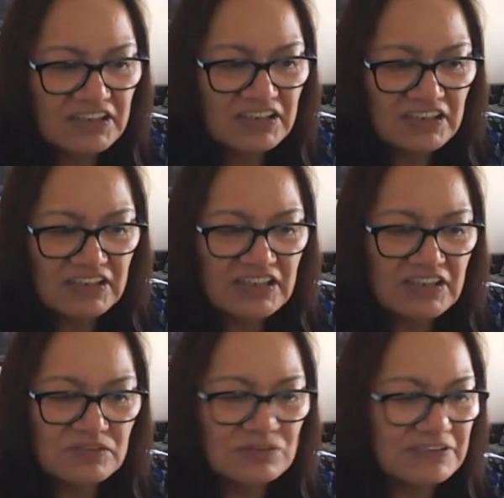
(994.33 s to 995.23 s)

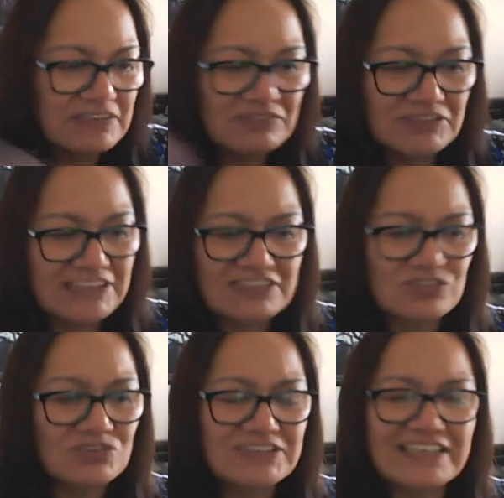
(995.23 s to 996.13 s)
when it's all
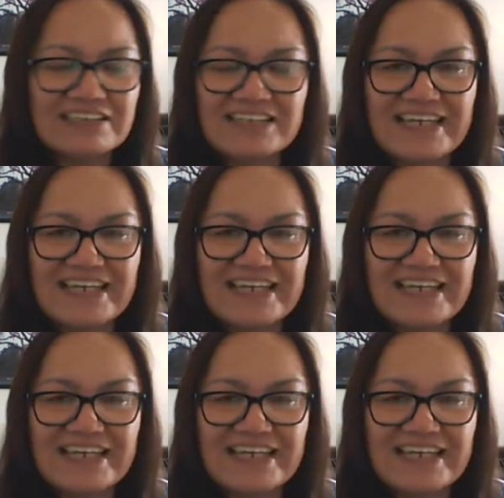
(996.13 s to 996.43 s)
said and done,